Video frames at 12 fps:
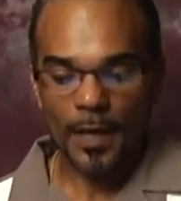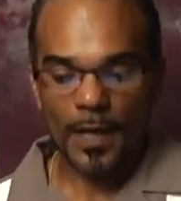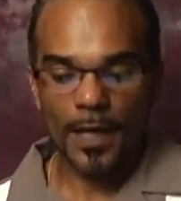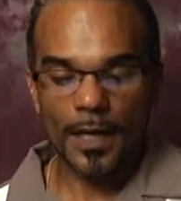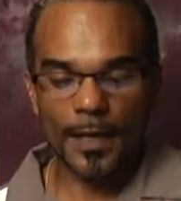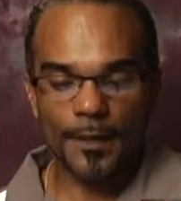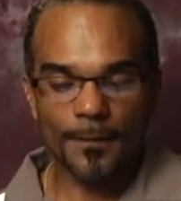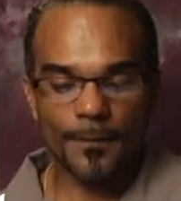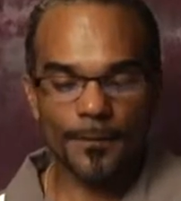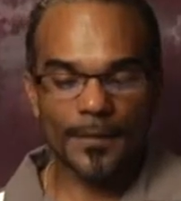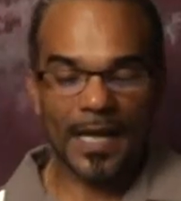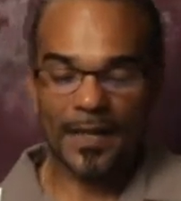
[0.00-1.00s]

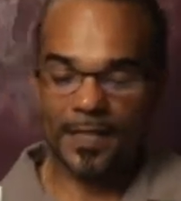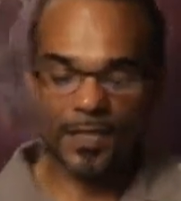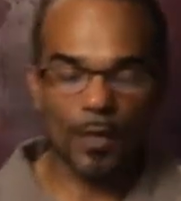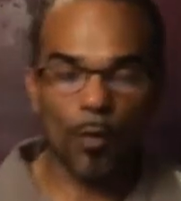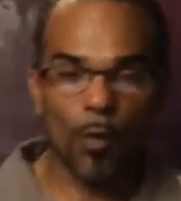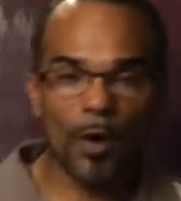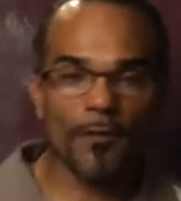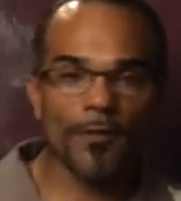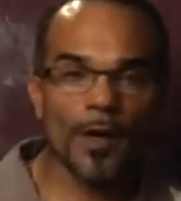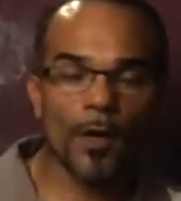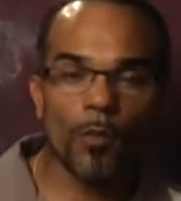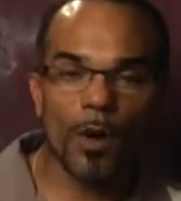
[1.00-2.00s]
Now, this can work
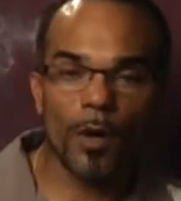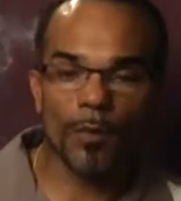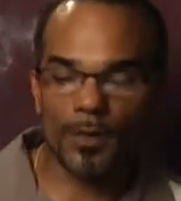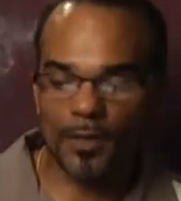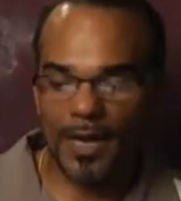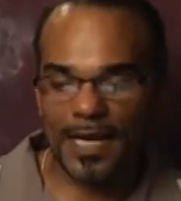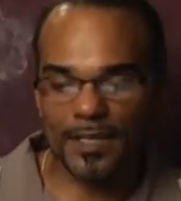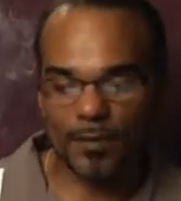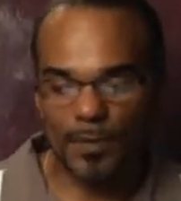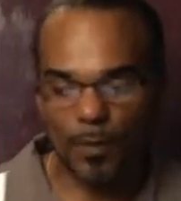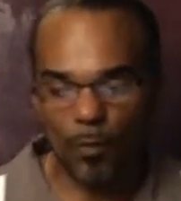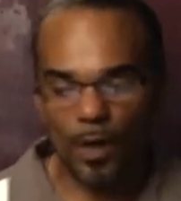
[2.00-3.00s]
very well, but there has to
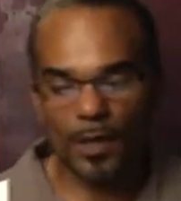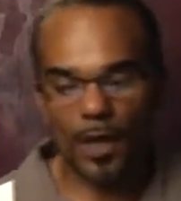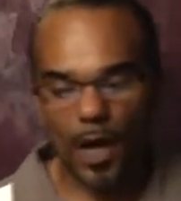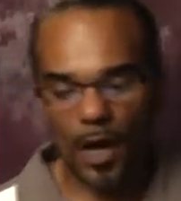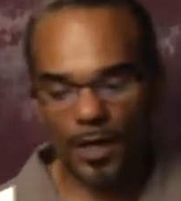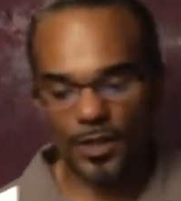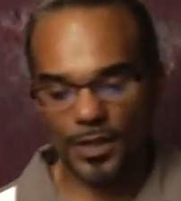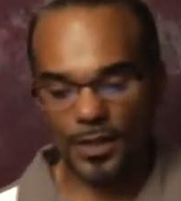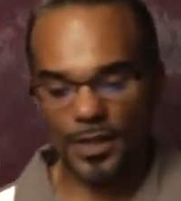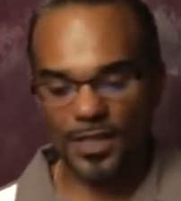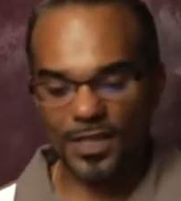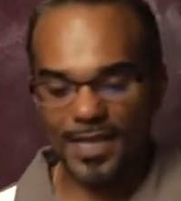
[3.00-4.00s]
be one caution
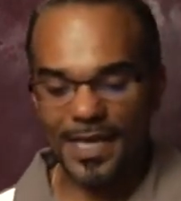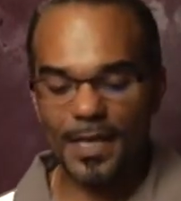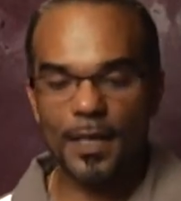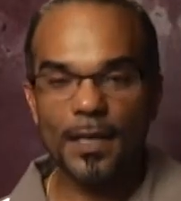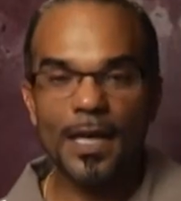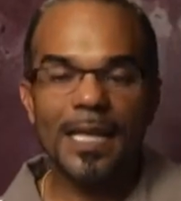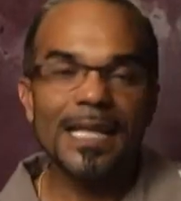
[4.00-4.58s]
that's needed,